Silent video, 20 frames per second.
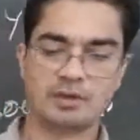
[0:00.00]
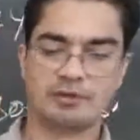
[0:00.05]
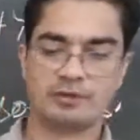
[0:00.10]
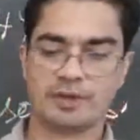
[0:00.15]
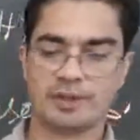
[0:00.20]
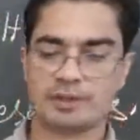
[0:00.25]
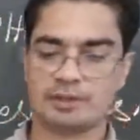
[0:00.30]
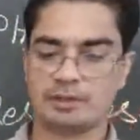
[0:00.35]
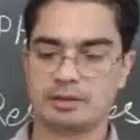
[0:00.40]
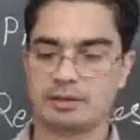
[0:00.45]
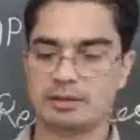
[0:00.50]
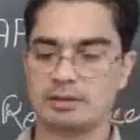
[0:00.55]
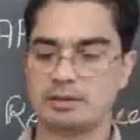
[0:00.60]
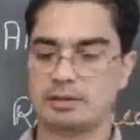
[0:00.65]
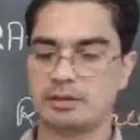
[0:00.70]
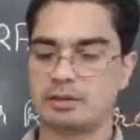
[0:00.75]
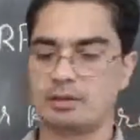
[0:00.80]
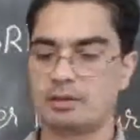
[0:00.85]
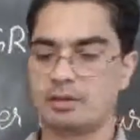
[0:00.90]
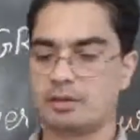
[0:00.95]

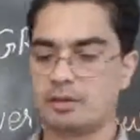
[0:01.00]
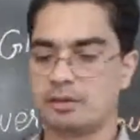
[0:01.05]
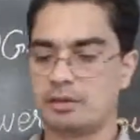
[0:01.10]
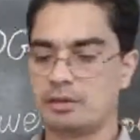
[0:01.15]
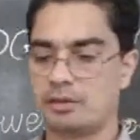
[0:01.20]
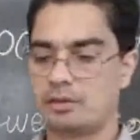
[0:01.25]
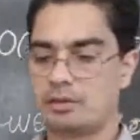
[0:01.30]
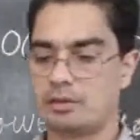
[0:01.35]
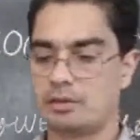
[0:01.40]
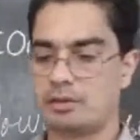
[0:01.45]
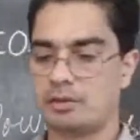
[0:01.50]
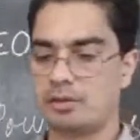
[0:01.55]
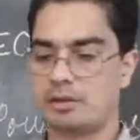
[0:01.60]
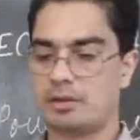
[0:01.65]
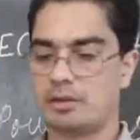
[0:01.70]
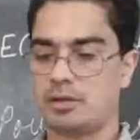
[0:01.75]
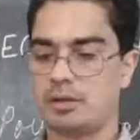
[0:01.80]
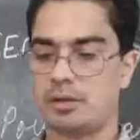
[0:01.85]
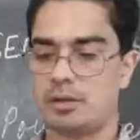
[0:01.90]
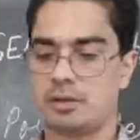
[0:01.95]
when
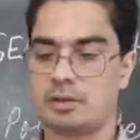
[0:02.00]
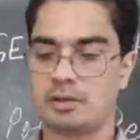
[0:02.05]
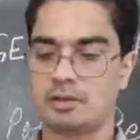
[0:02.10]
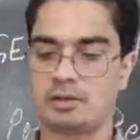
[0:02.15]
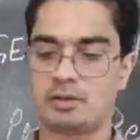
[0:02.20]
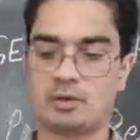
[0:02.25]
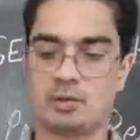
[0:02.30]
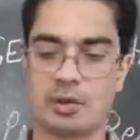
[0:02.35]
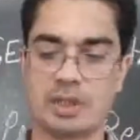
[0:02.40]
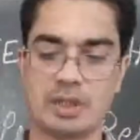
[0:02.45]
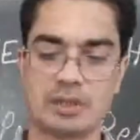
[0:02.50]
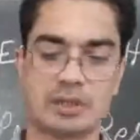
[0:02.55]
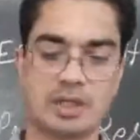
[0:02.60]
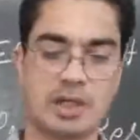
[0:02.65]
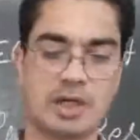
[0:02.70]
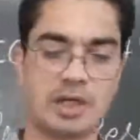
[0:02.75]
Sukan